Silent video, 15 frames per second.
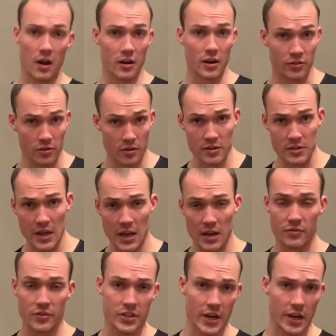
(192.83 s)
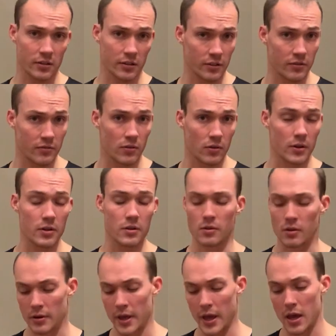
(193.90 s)
right, so there's kind of a checklist for you,
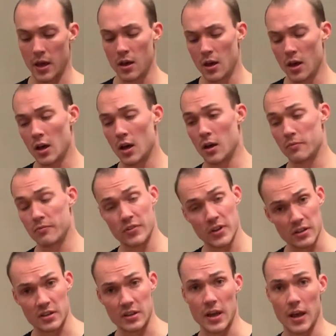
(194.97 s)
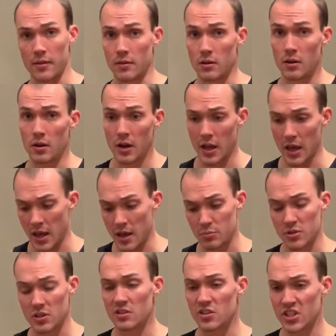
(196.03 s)
okay? Feet together, hips
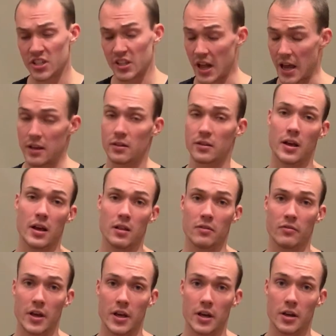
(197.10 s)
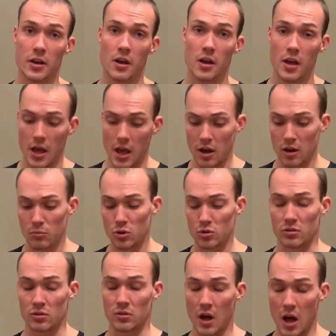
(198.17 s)
slightly elevated, elbows
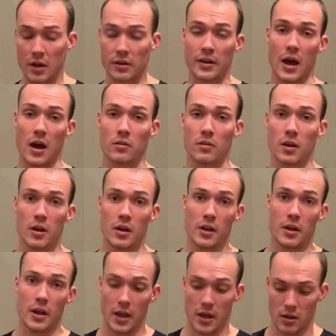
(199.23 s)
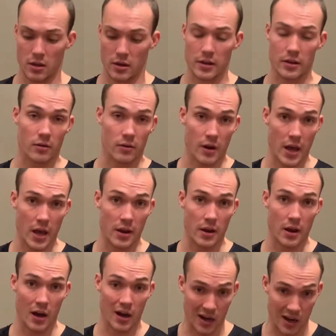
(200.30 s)
locked out, and your
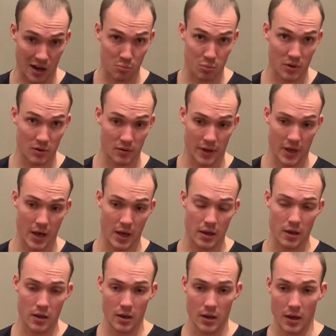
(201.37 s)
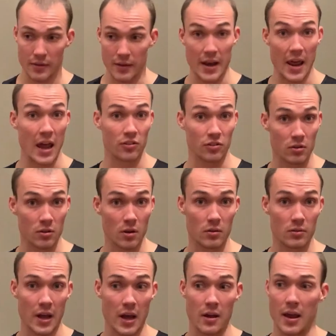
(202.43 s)
head up, okay? And then as you go
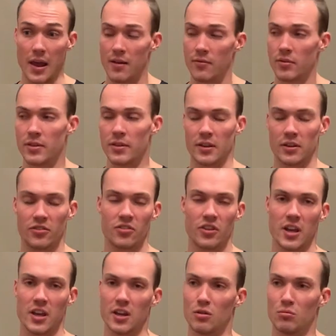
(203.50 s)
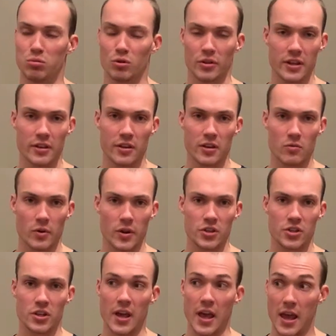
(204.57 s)
down, everything is staying completely
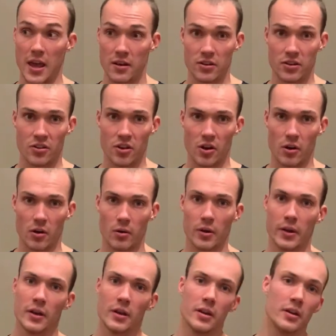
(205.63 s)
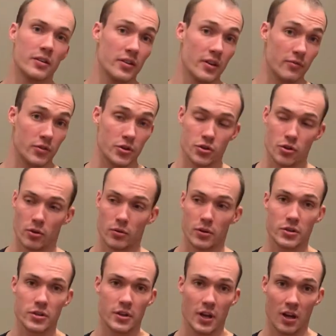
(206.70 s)
rigid, head to toe, except for your
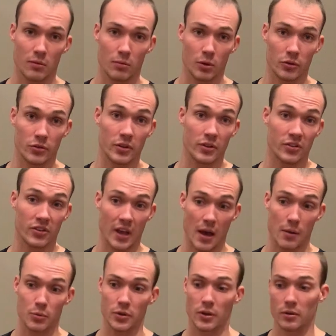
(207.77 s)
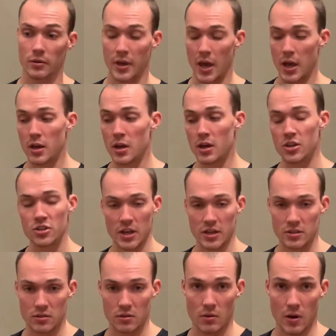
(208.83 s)
shoulders, elbows, and scapula, okay?
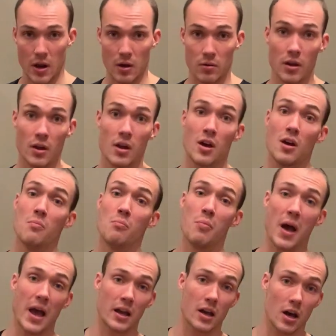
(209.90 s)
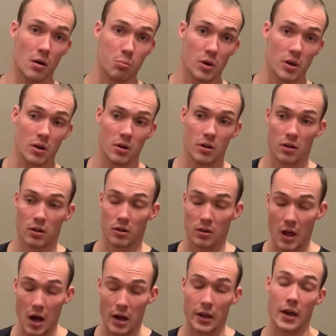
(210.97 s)
Chest to ground, back up,
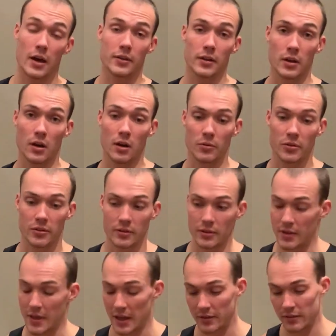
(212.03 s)
lock out the arms. That's